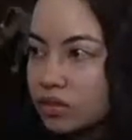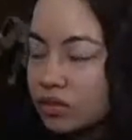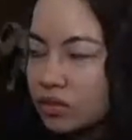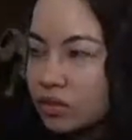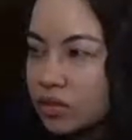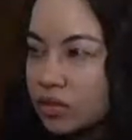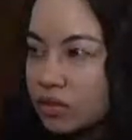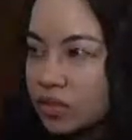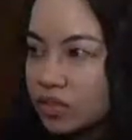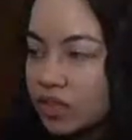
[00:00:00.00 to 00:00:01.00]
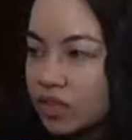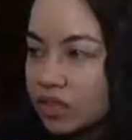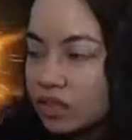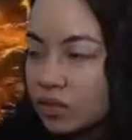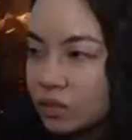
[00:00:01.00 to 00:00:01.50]
All the way over to
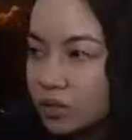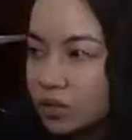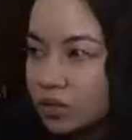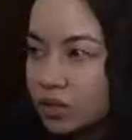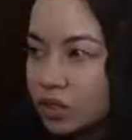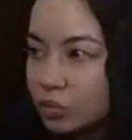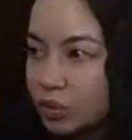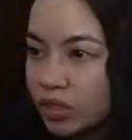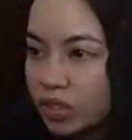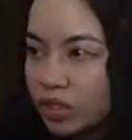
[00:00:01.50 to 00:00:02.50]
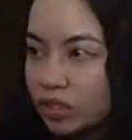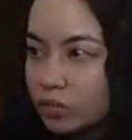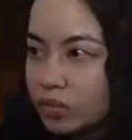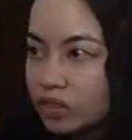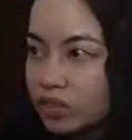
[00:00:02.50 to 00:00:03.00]
that corner,
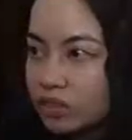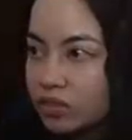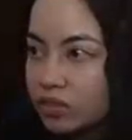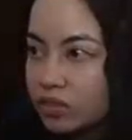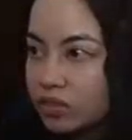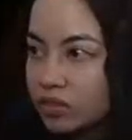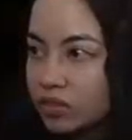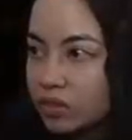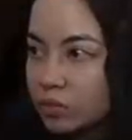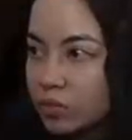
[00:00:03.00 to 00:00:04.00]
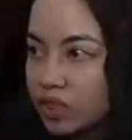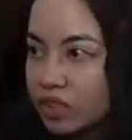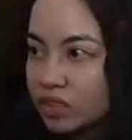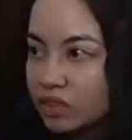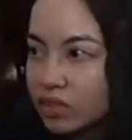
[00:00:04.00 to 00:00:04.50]
perhaps.
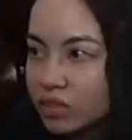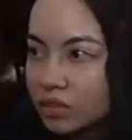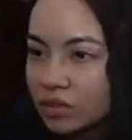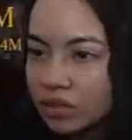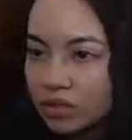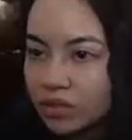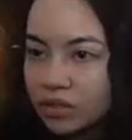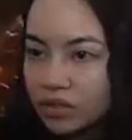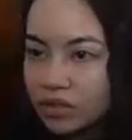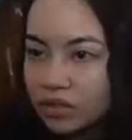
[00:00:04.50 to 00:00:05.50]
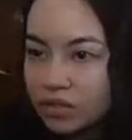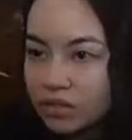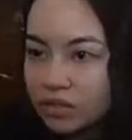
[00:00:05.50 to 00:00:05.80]
Max looking around here.